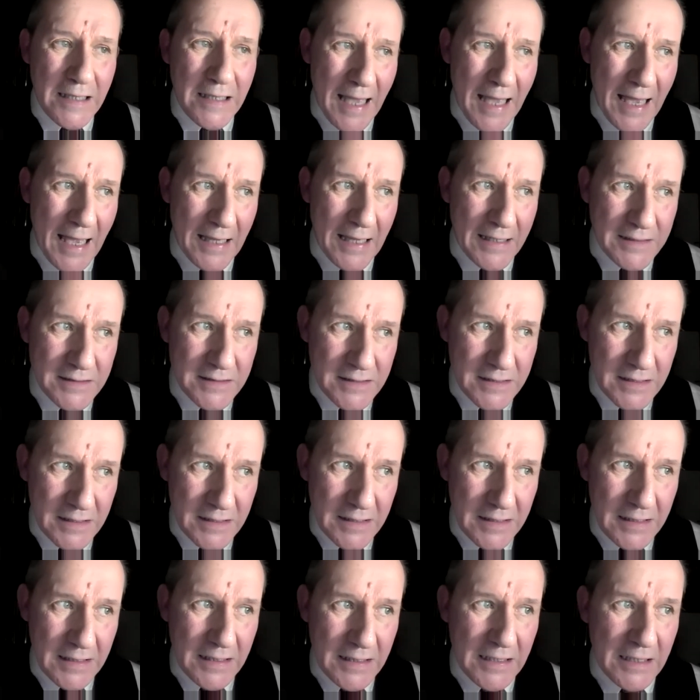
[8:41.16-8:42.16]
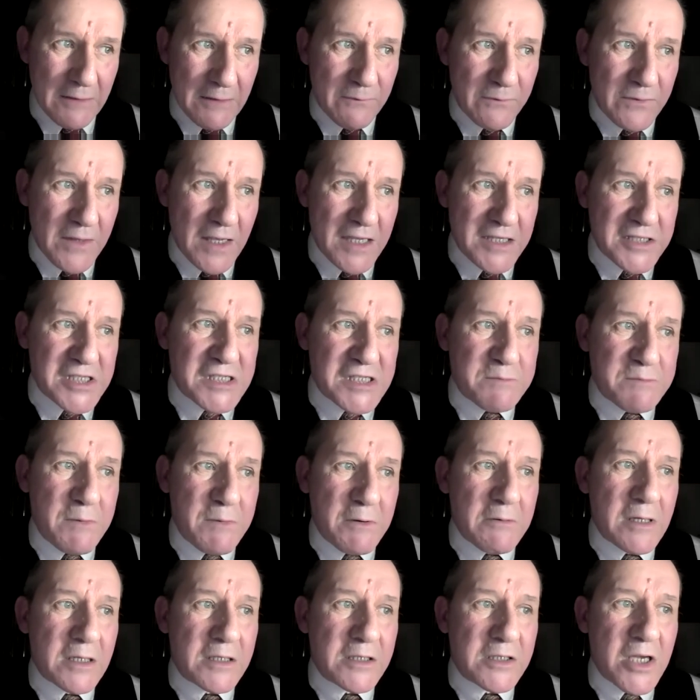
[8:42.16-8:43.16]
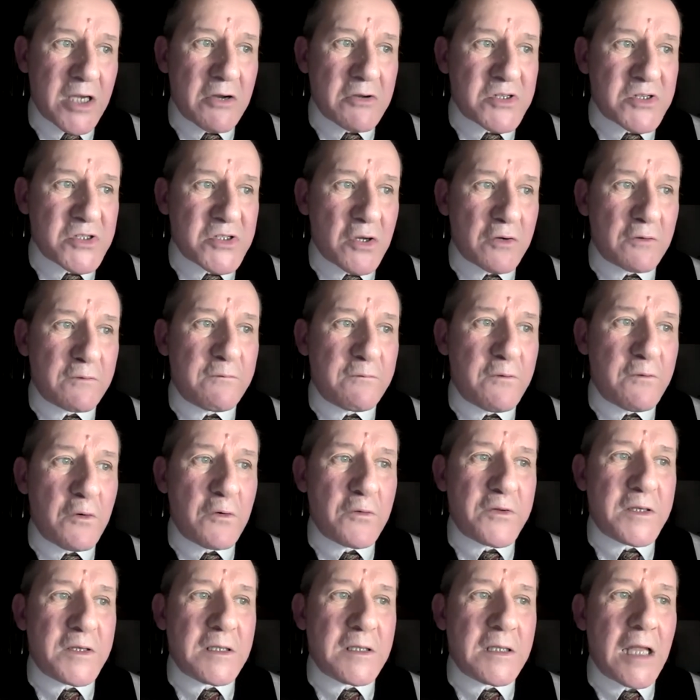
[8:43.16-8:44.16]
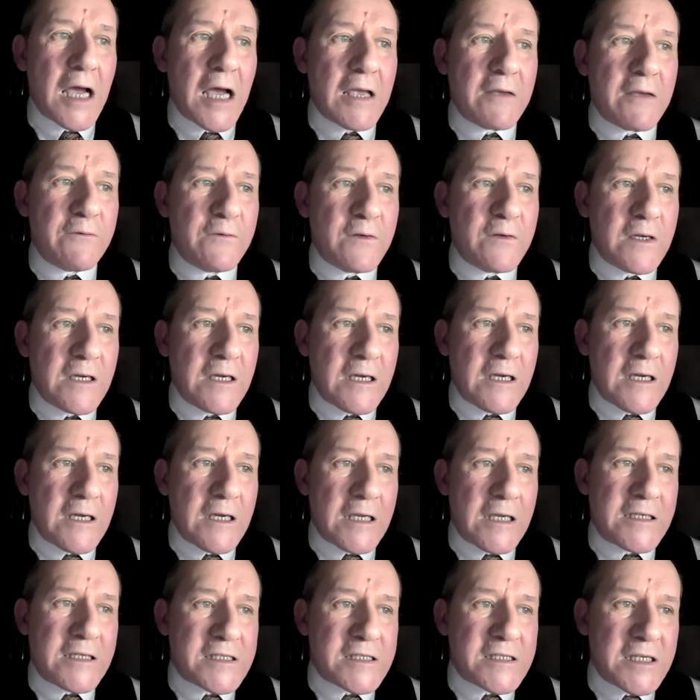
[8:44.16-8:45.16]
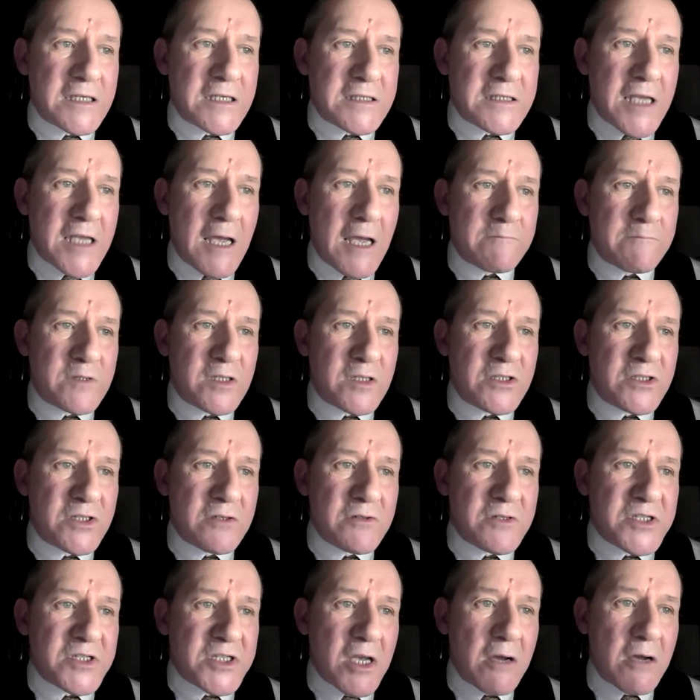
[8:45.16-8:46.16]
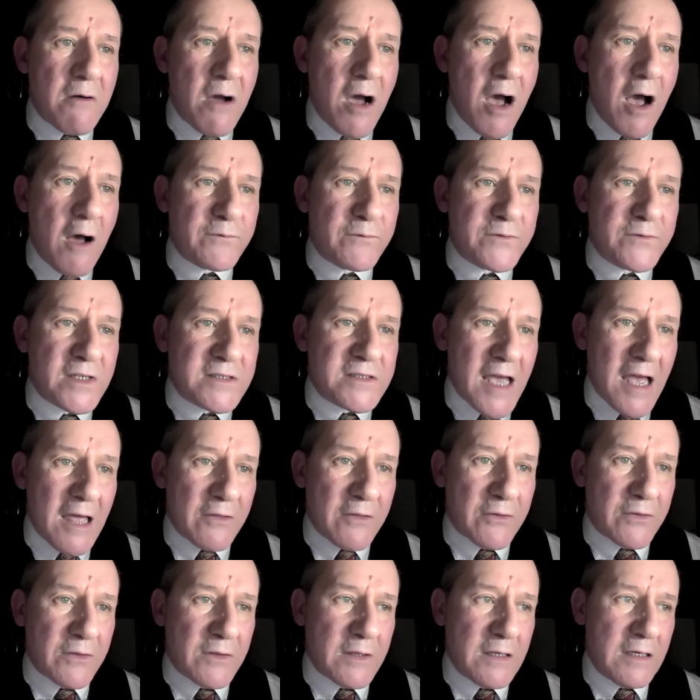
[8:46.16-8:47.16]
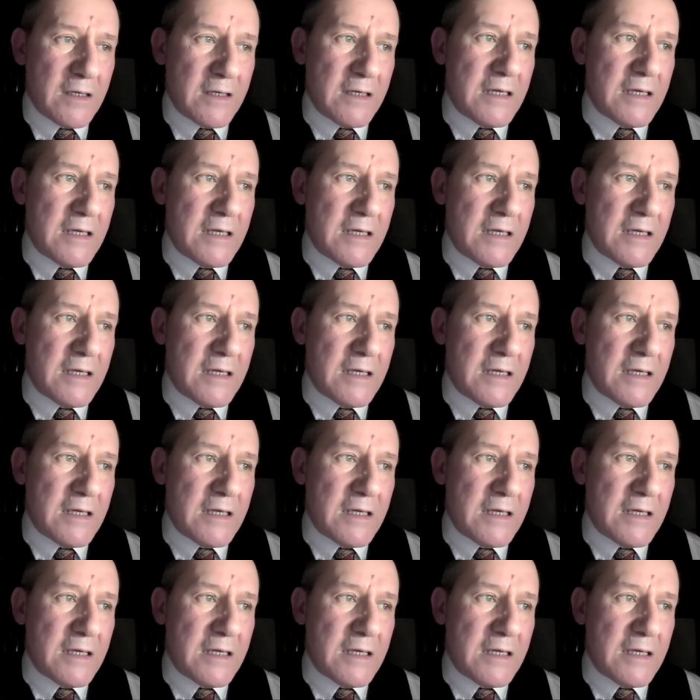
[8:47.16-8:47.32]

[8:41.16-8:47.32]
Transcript: And if that spirit goes not forth in life, it is condemned to do so after death.